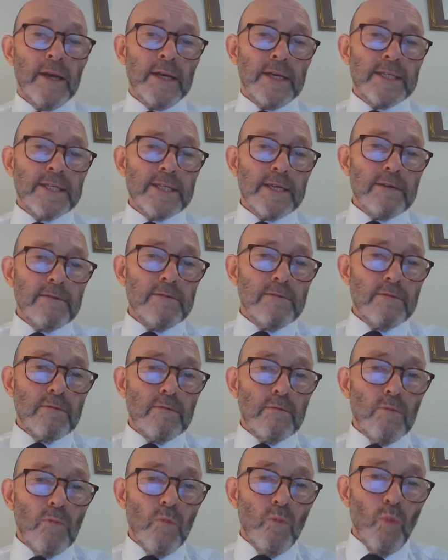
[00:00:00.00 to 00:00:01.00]
So,
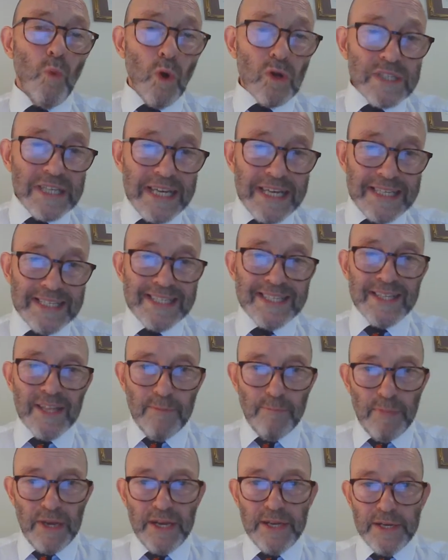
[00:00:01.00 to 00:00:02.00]
what is the
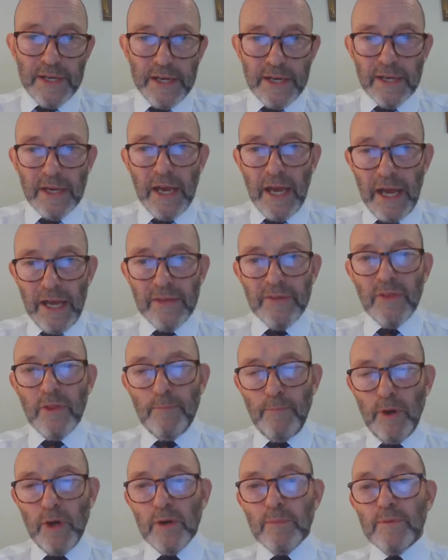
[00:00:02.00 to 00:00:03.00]
meaning and the
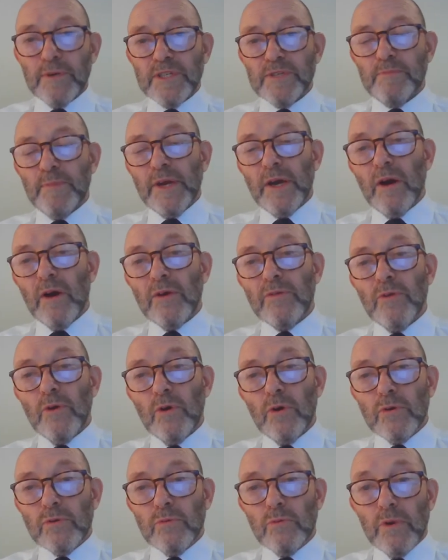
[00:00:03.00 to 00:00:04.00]
purpose behind the
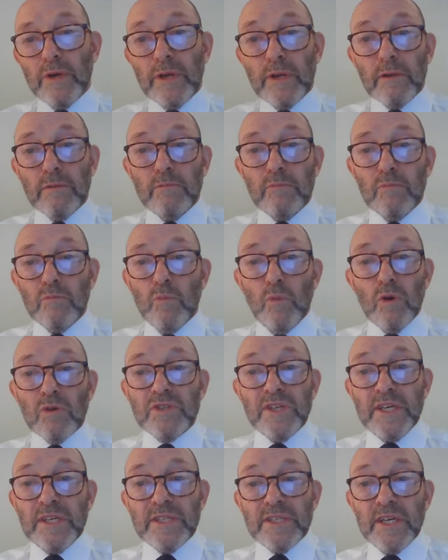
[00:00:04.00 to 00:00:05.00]
hoodwink?
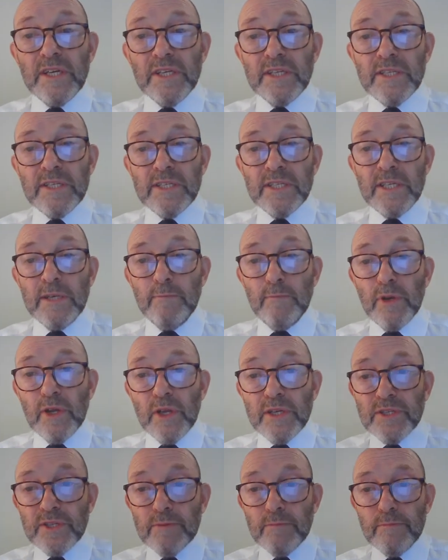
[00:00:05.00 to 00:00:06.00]
What is its
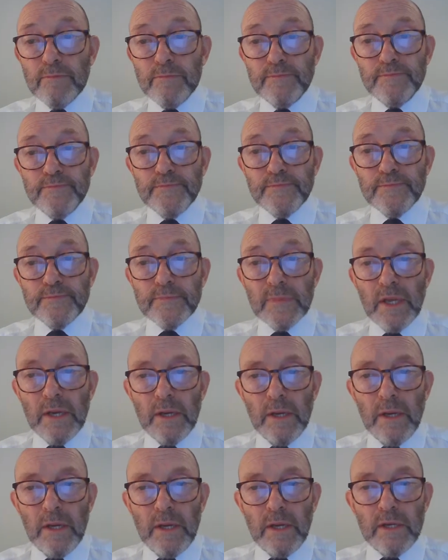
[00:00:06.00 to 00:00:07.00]
symbolism?
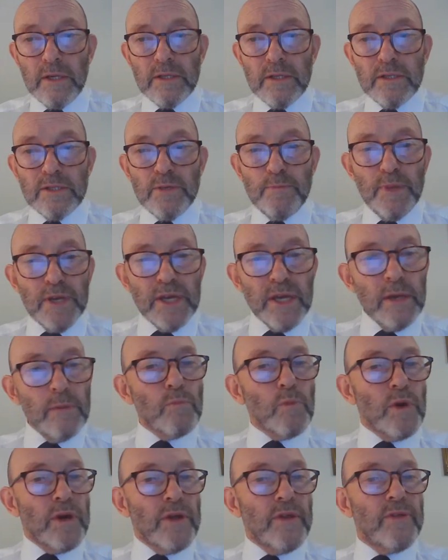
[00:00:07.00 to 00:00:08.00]
To
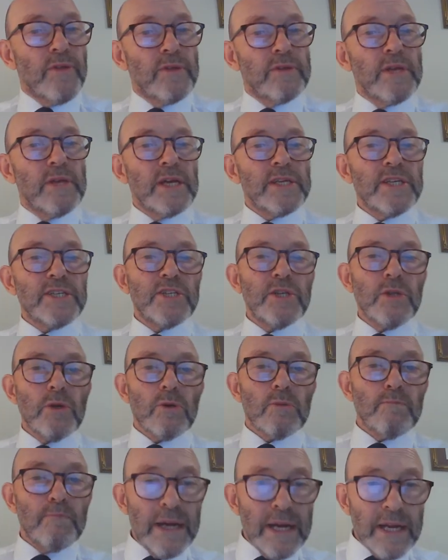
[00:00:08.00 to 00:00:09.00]
begin with, let us
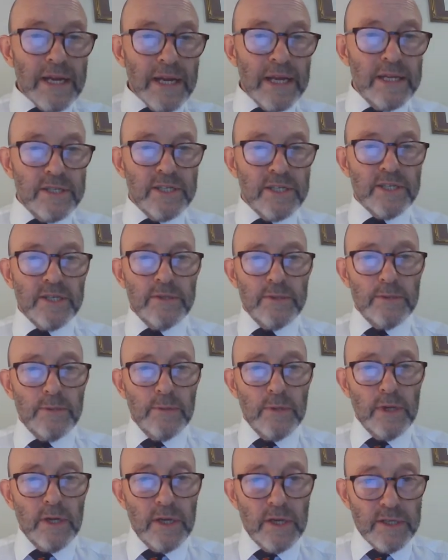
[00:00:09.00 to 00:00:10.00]
look back
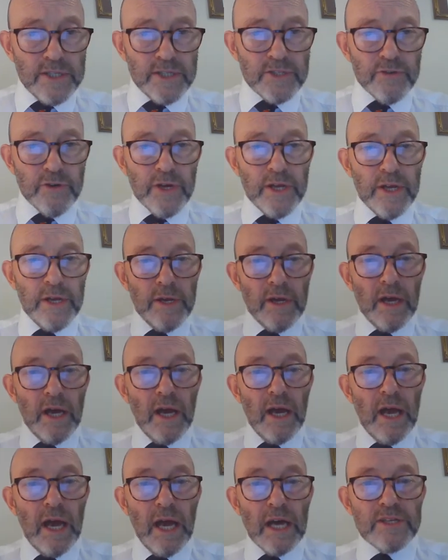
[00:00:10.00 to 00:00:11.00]
into history,
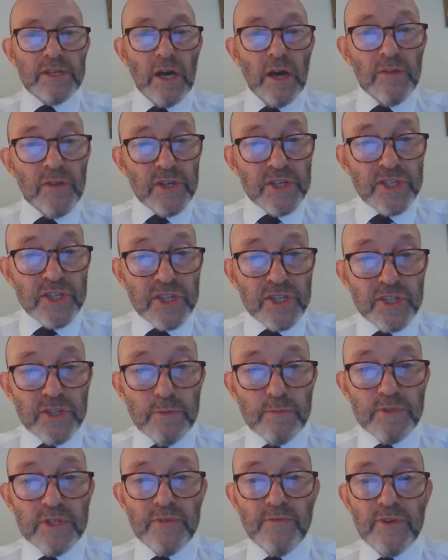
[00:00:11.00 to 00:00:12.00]
at other
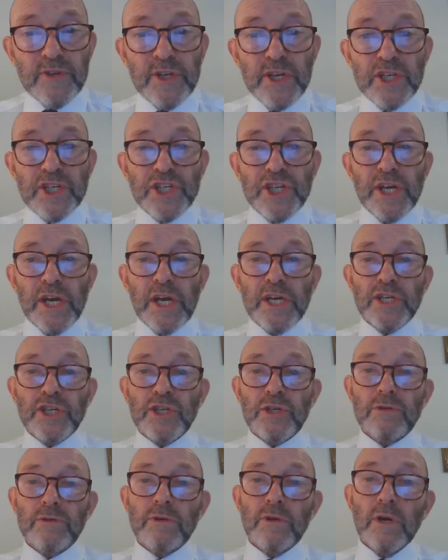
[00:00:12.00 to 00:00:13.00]
systems of
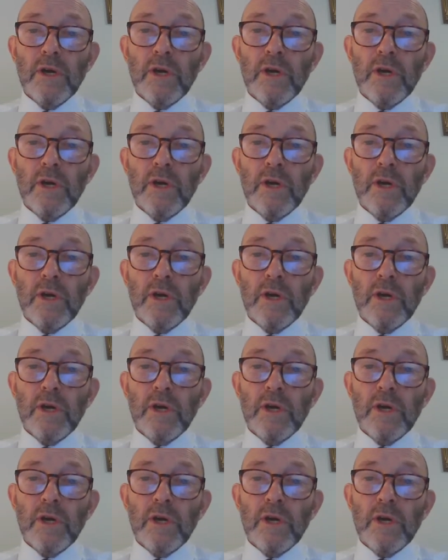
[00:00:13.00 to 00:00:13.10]
initiation.